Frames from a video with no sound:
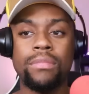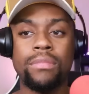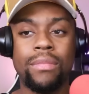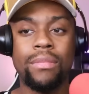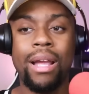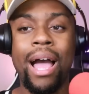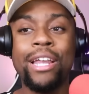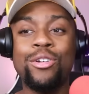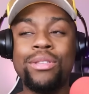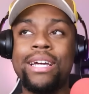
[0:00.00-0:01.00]
I
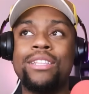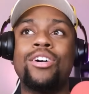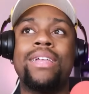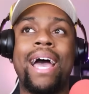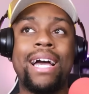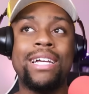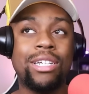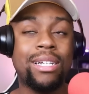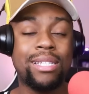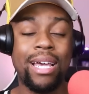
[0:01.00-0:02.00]
do think, though, that Ashley
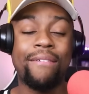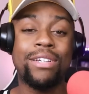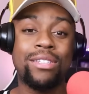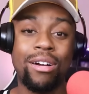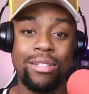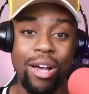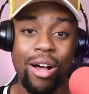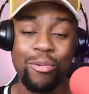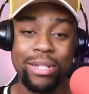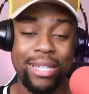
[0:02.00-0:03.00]
needs to have a stern talk
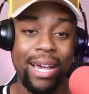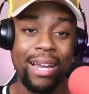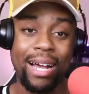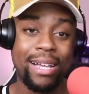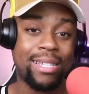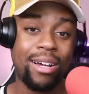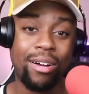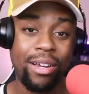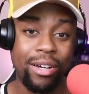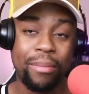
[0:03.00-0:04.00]
with Zayn, like I said
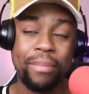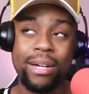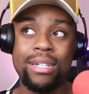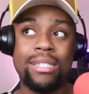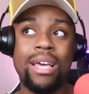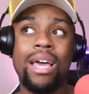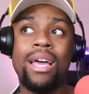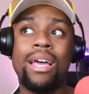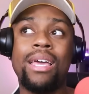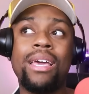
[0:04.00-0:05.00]
earlier, because
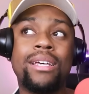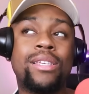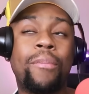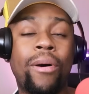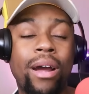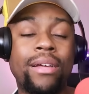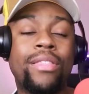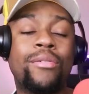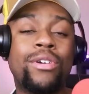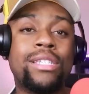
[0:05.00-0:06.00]
he is a part of the
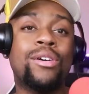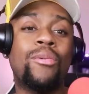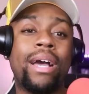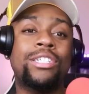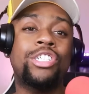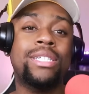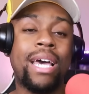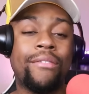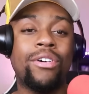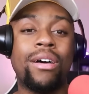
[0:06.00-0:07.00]
reason why she's
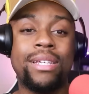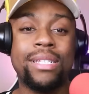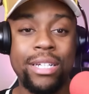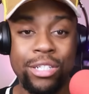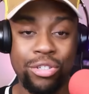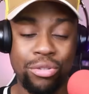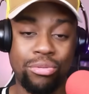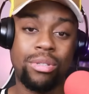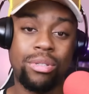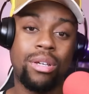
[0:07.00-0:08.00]
having all these issues.